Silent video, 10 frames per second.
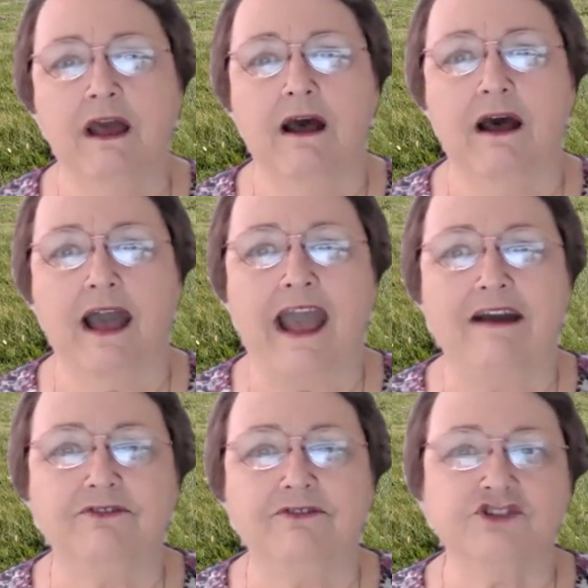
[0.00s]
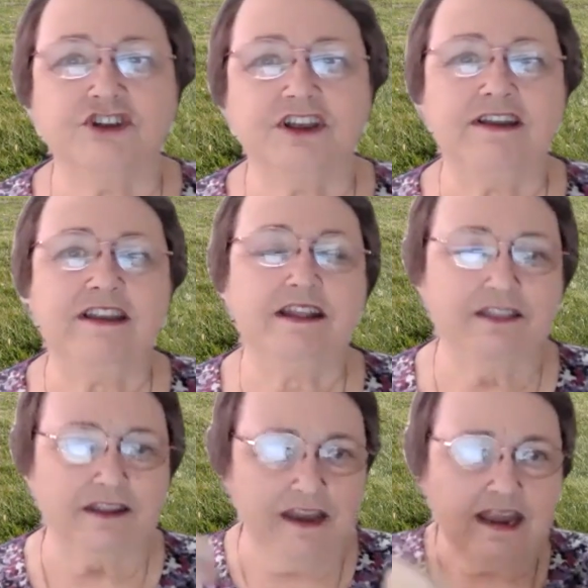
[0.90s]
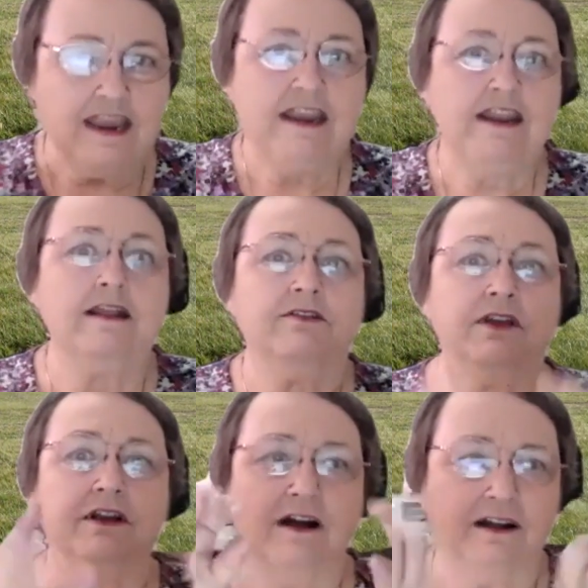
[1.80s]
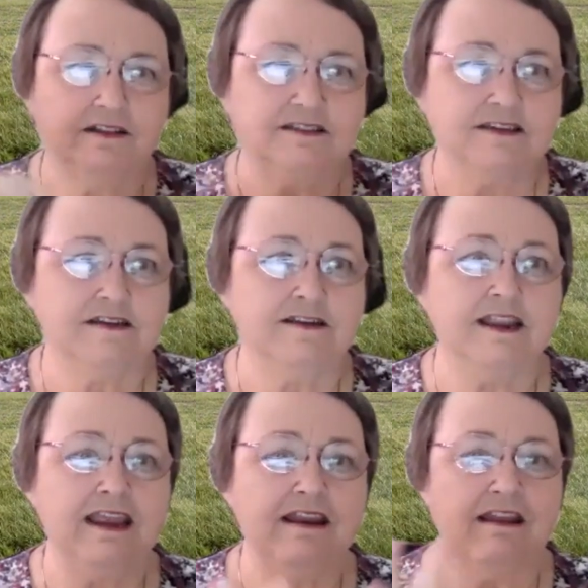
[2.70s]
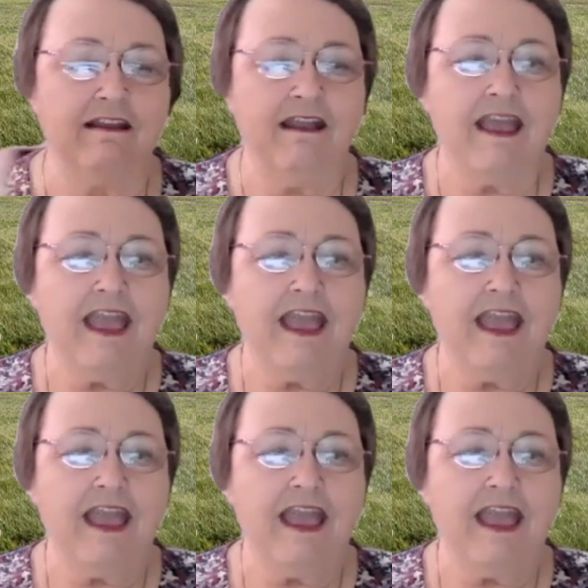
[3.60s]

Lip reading: After she did the kneading, the constant kneading,